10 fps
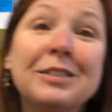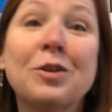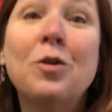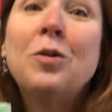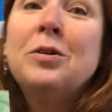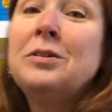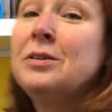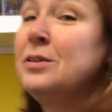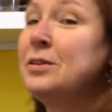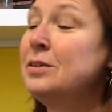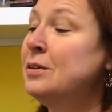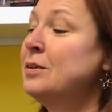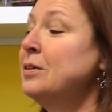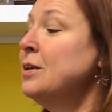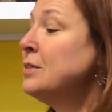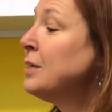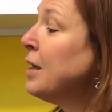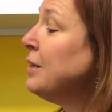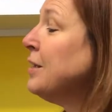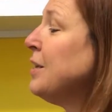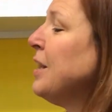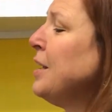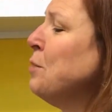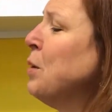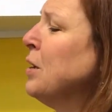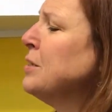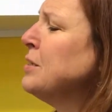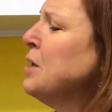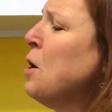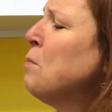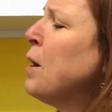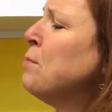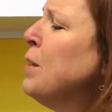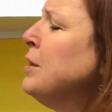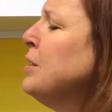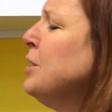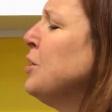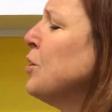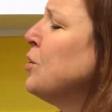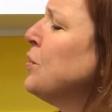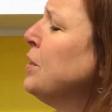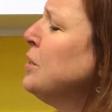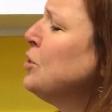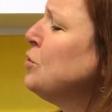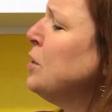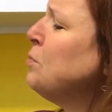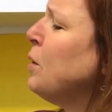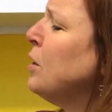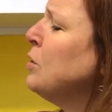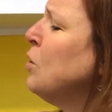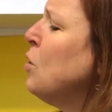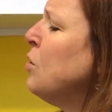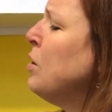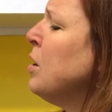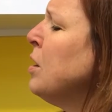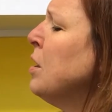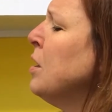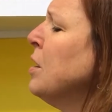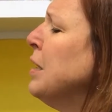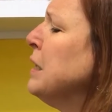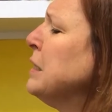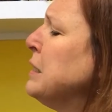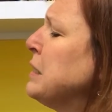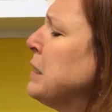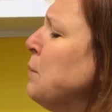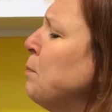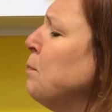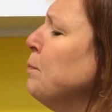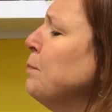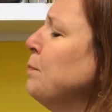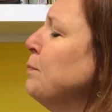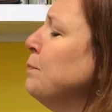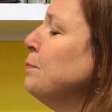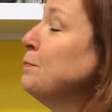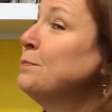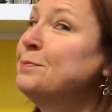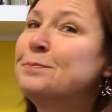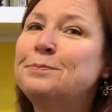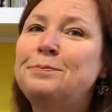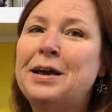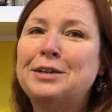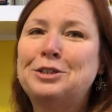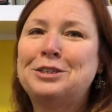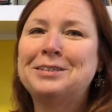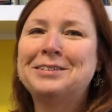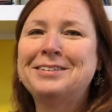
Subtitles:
is called 10 Little Ladybugs by Melanie Girth, illustrated by Laura Haliska Betch.